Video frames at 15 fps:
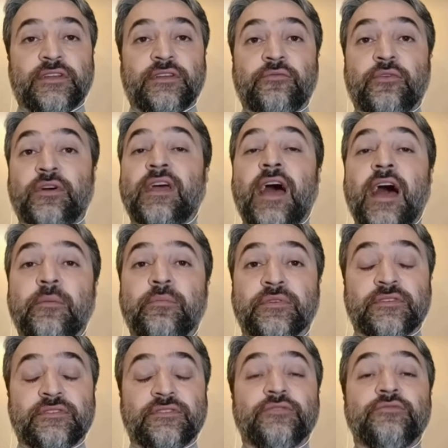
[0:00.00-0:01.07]
What
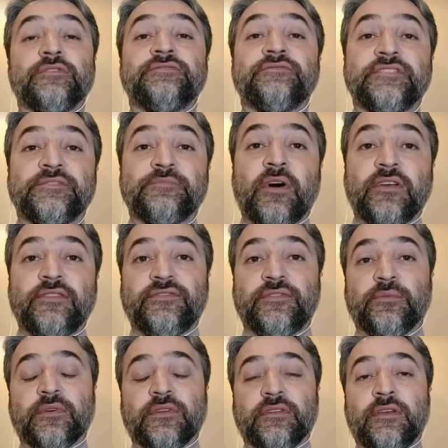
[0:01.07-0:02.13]
happened? Who was
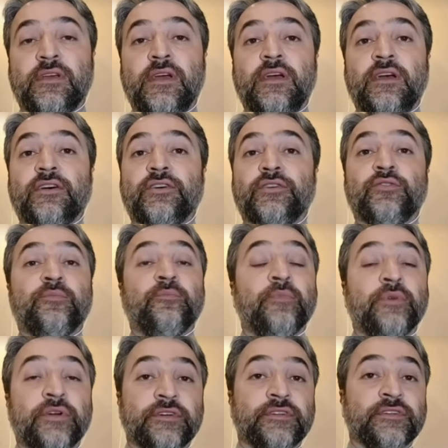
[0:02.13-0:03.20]
responsible? Who
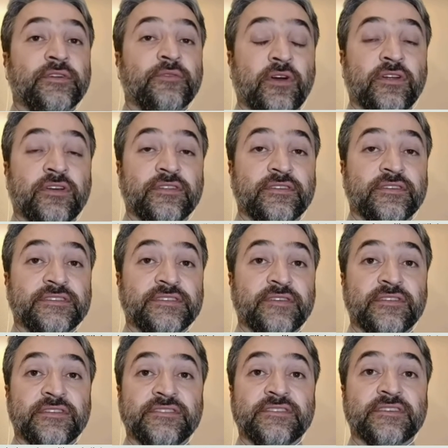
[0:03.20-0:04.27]
murdered
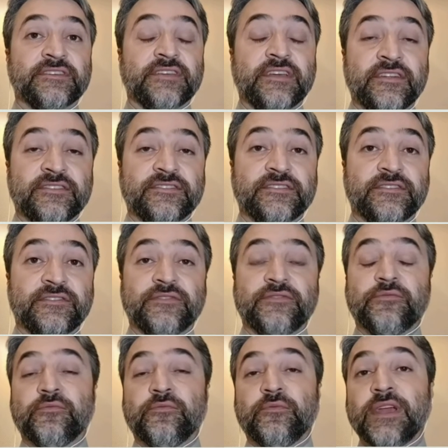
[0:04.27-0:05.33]
176 innocent
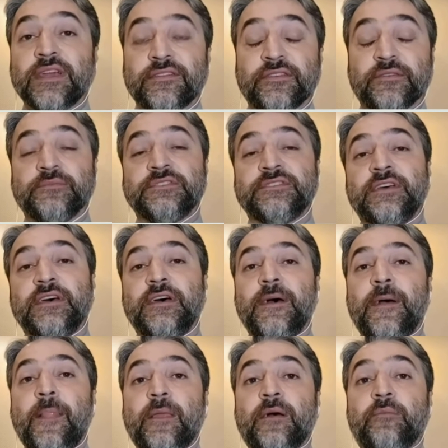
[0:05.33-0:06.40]
victims?
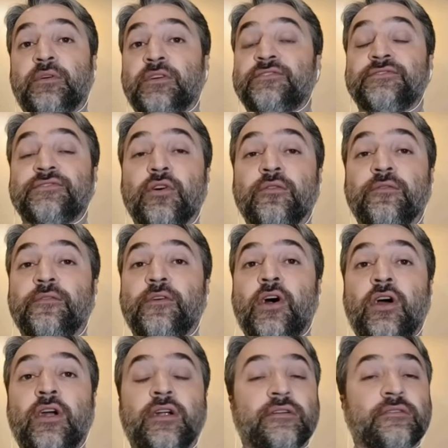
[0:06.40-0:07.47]
But so
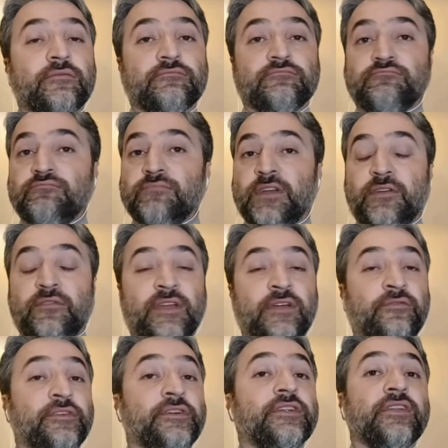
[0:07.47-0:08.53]
far, we have
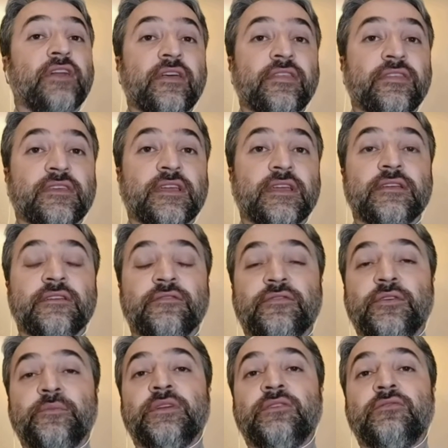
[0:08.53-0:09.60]
heard nothing
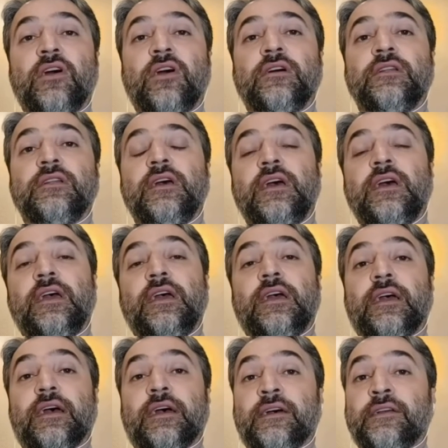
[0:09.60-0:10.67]
from Iran,
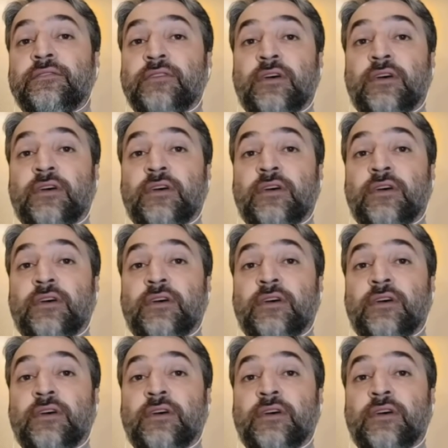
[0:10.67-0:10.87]
and